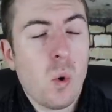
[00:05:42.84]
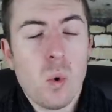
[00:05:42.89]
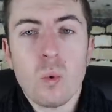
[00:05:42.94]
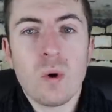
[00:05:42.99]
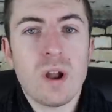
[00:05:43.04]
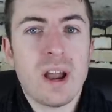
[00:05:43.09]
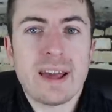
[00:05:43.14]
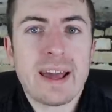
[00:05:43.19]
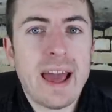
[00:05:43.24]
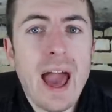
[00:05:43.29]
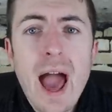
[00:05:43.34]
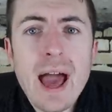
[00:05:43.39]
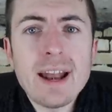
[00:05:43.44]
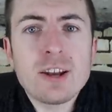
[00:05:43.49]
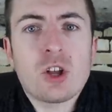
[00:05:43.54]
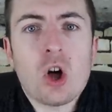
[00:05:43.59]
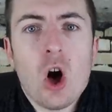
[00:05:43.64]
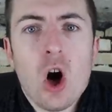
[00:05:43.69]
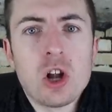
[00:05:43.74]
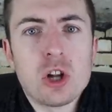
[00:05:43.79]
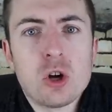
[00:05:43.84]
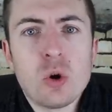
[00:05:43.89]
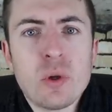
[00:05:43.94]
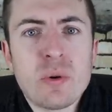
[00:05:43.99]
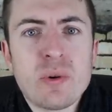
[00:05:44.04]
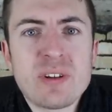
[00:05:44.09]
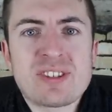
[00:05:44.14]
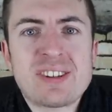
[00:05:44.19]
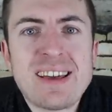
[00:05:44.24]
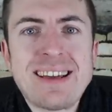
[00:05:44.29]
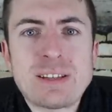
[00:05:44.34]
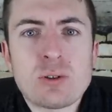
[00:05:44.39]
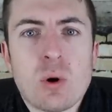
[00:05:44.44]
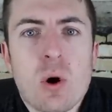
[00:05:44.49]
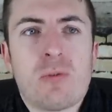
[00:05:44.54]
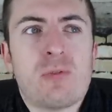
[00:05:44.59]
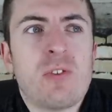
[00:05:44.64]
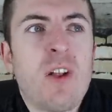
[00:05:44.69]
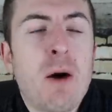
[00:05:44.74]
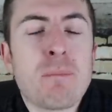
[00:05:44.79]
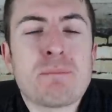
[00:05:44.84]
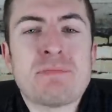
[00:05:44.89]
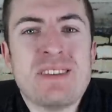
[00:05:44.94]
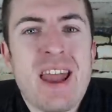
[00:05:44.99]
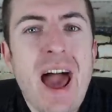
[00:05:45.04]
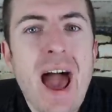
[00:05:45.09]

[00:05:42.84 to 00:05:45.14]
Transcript: Well, I can't call Julio Enciso a flop